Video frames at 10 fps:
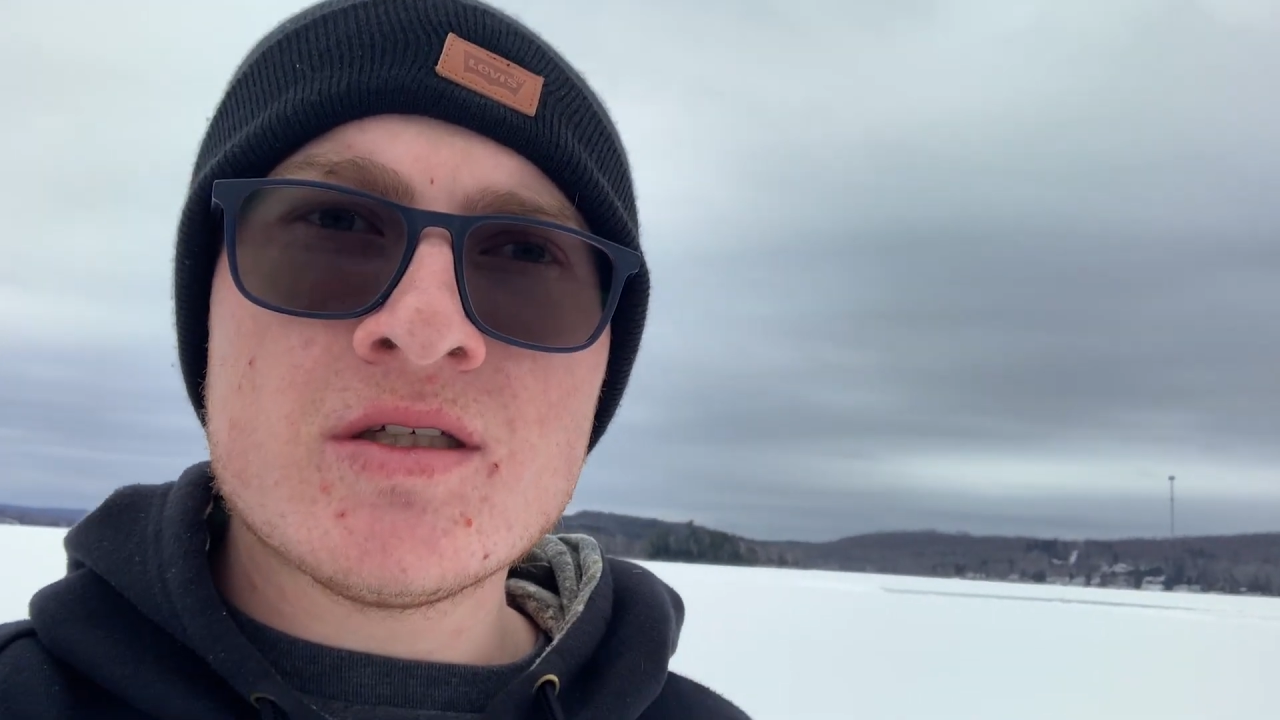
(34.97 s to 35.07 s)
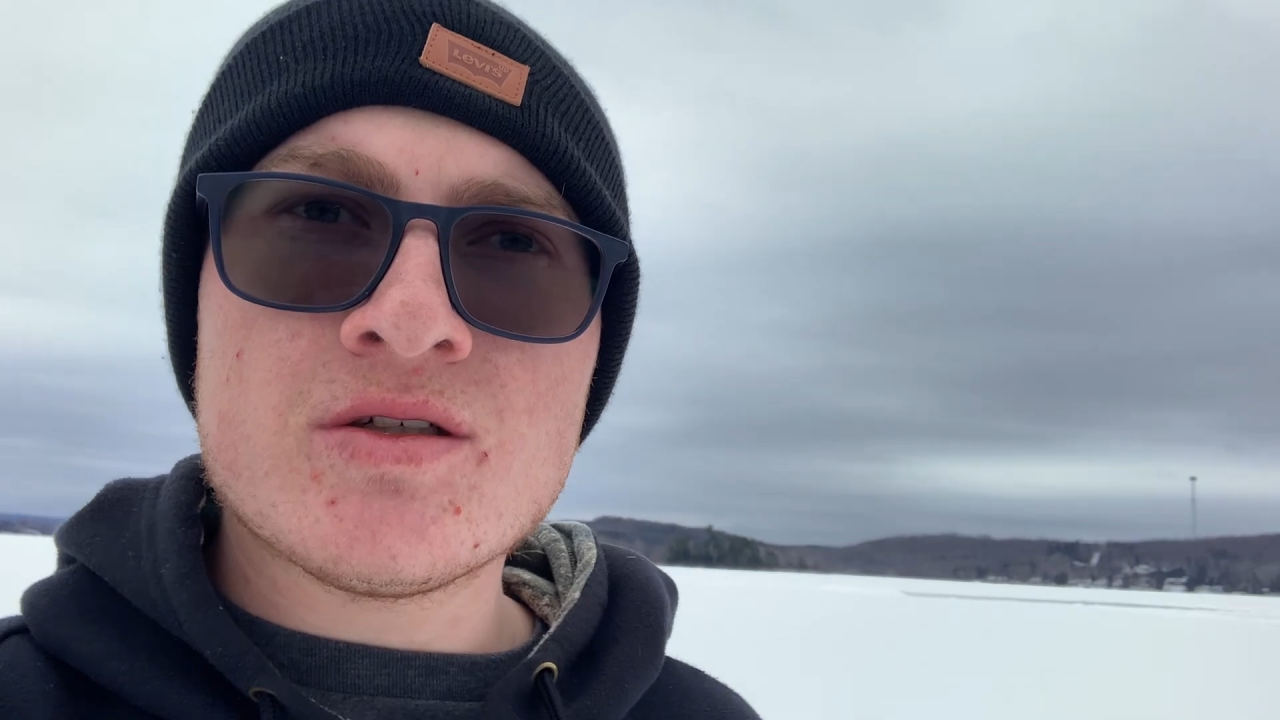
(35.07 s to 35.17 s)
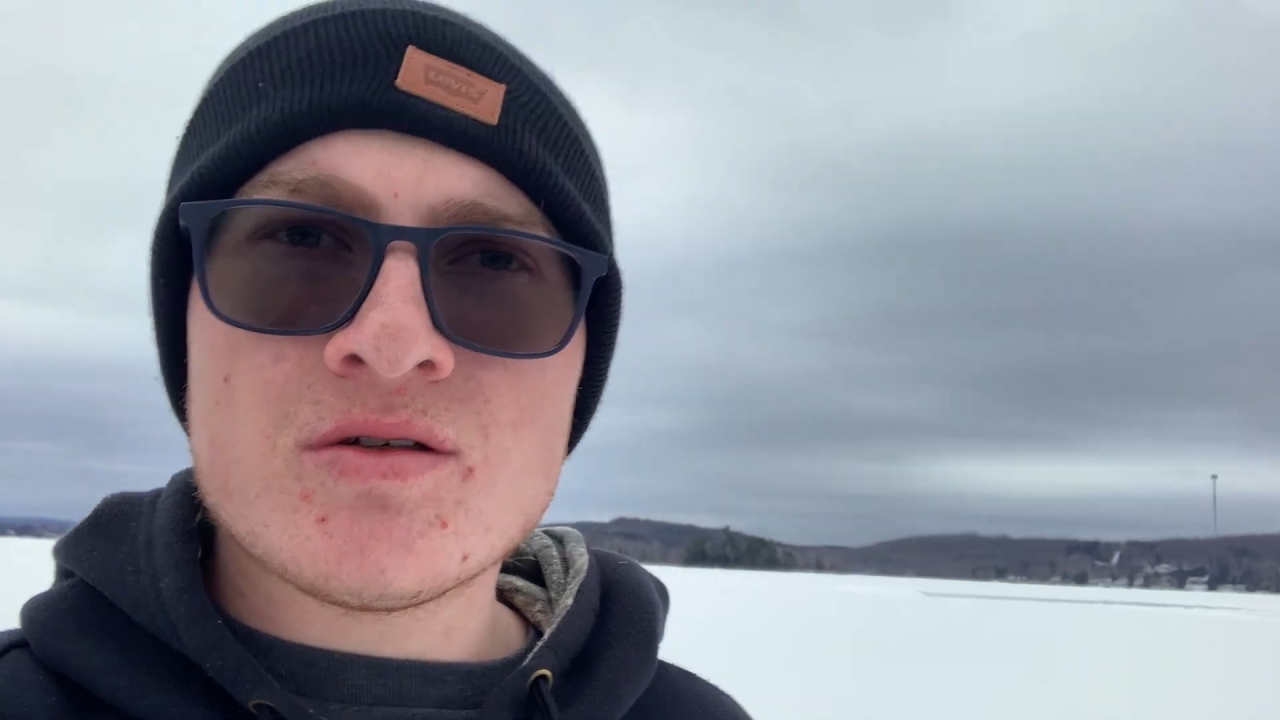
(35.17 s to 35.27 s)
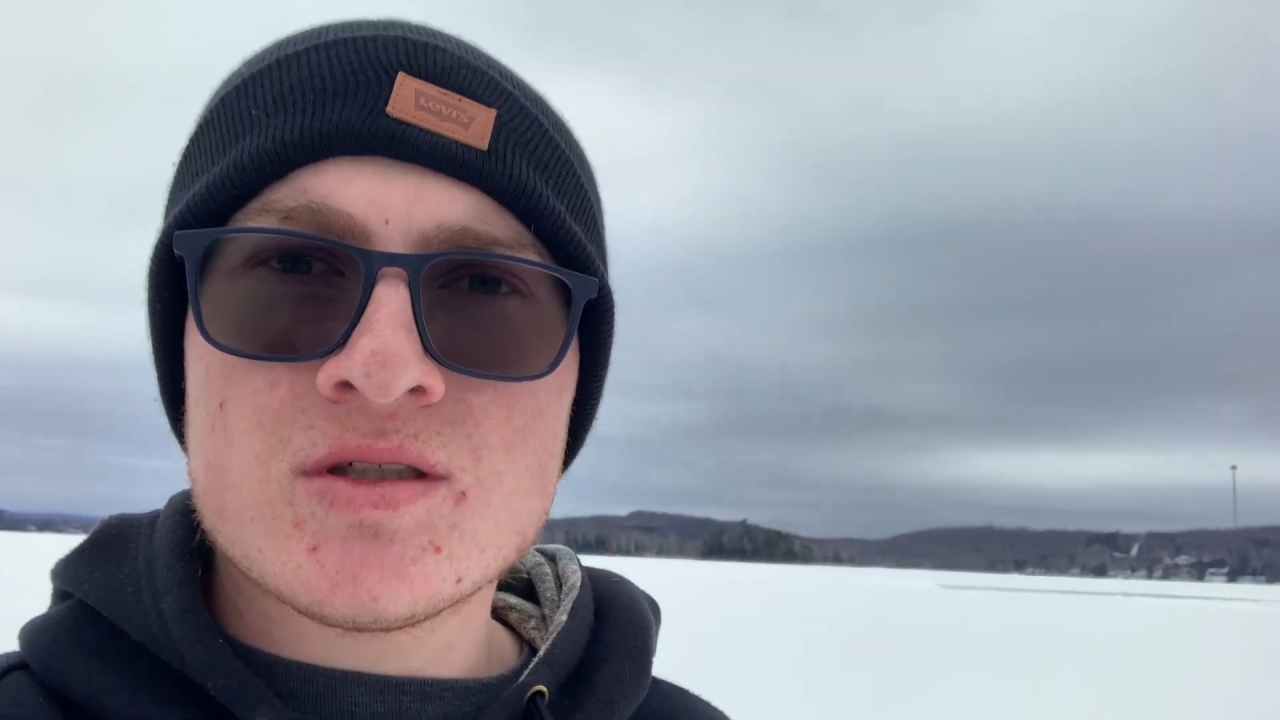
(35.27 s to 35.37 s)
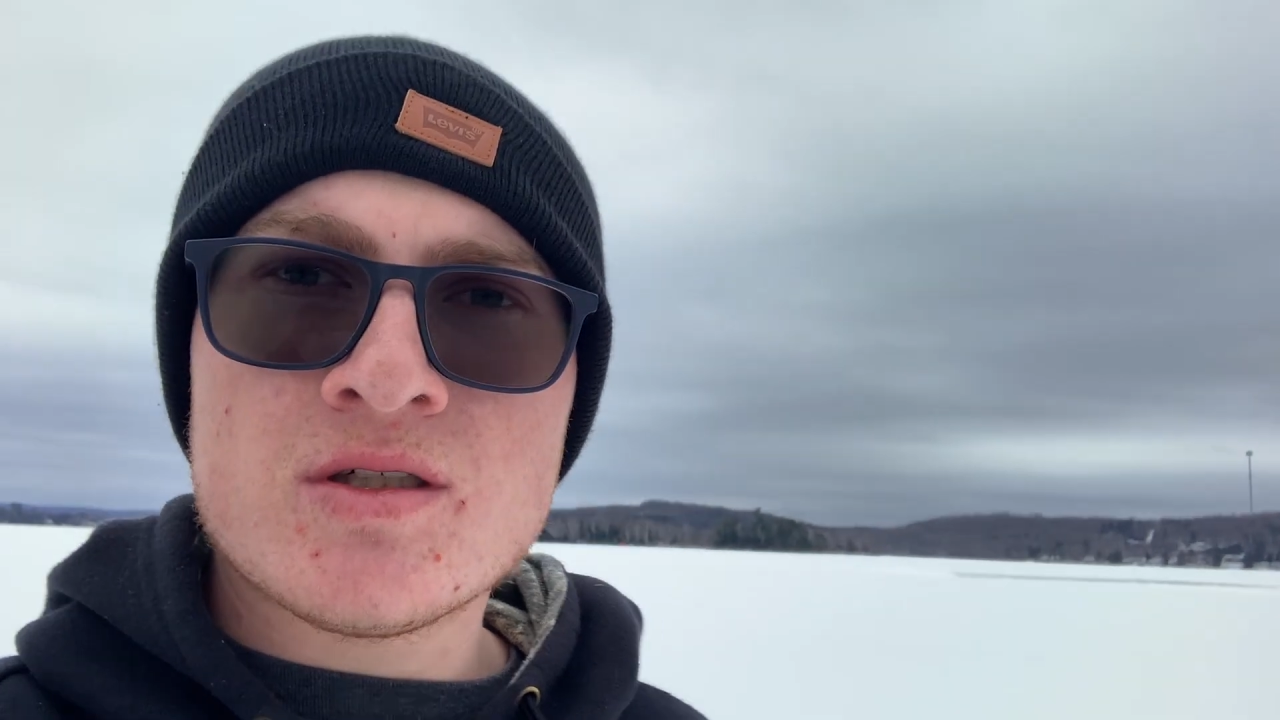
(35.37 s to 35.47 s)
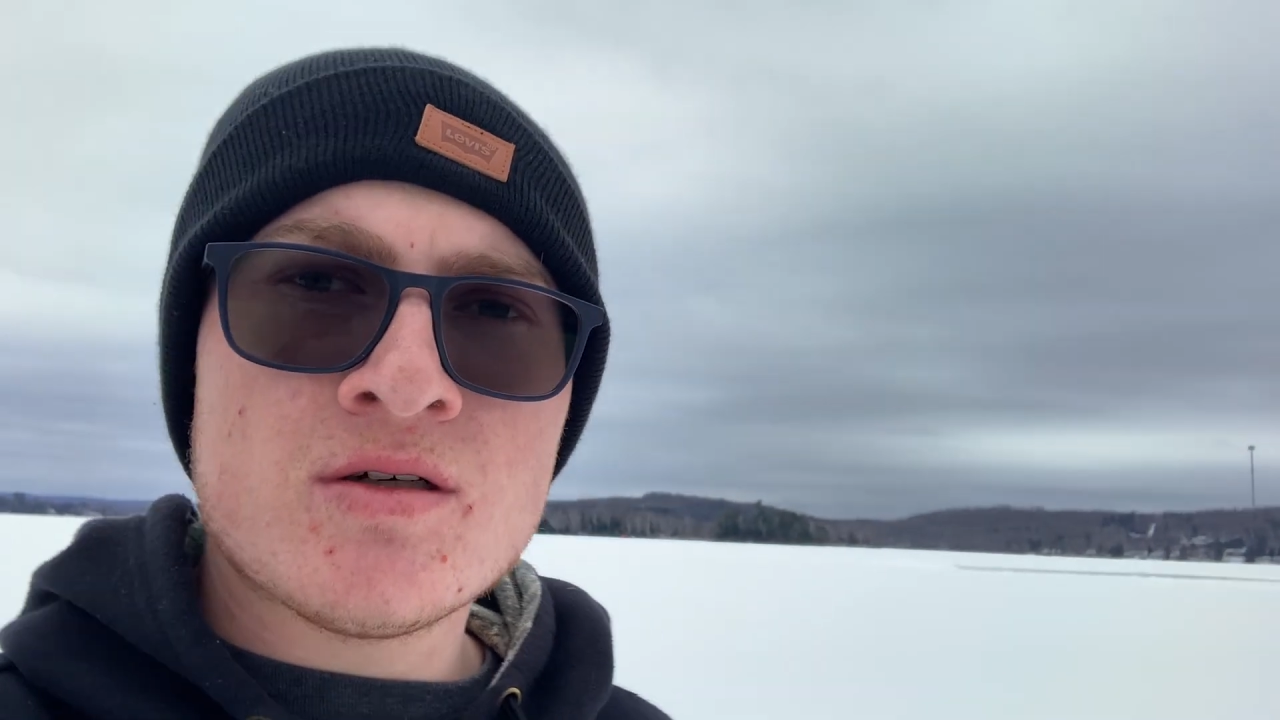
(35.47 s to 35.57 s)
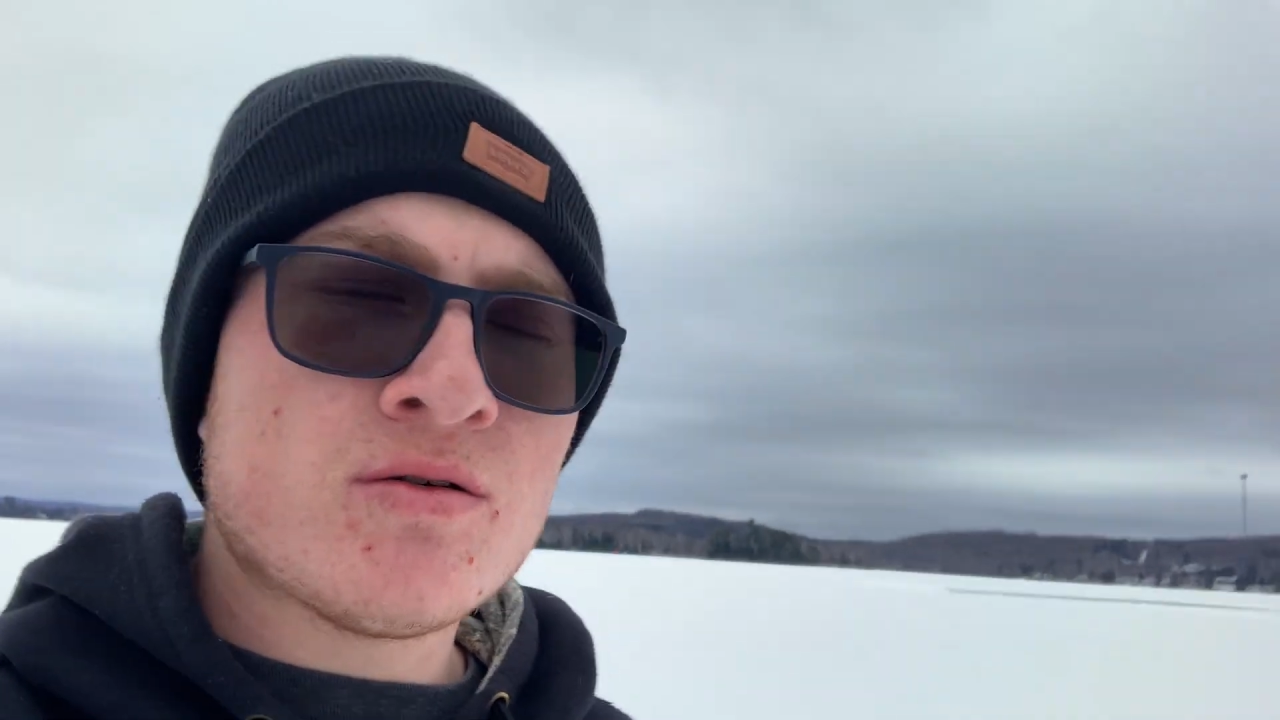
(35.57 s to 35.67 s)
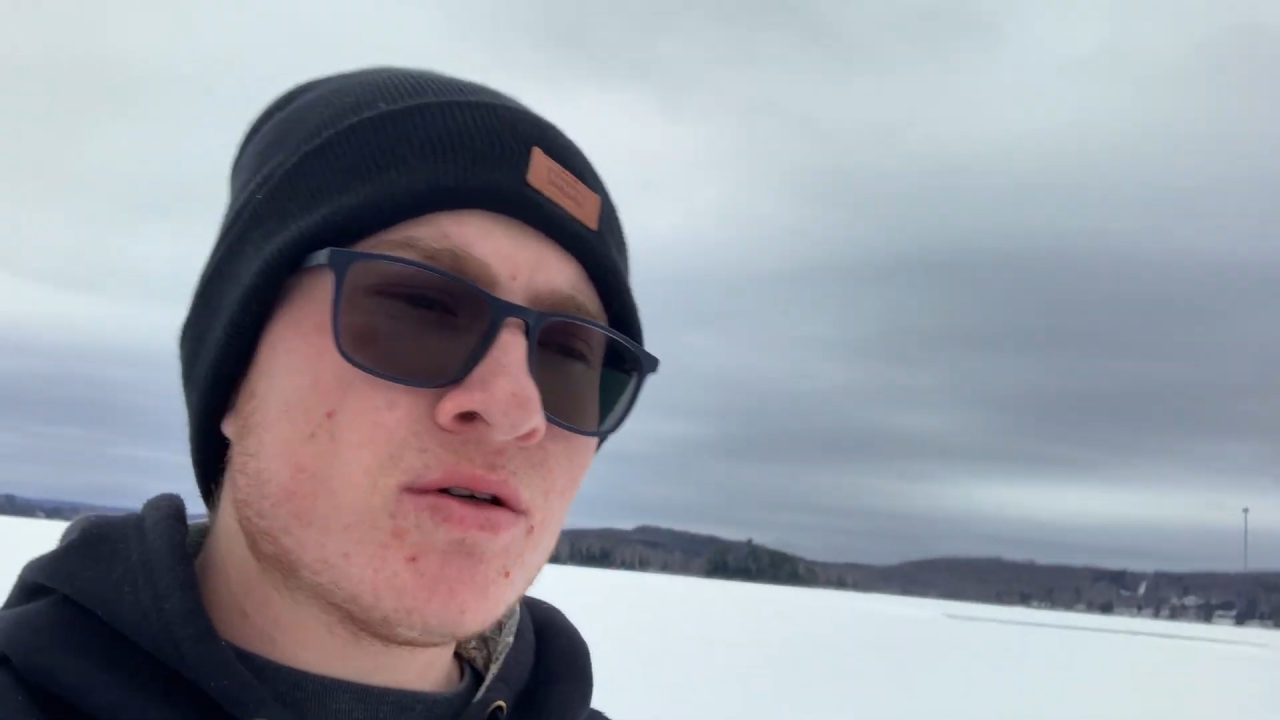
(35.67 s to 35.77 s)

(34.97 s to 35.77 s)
so it's still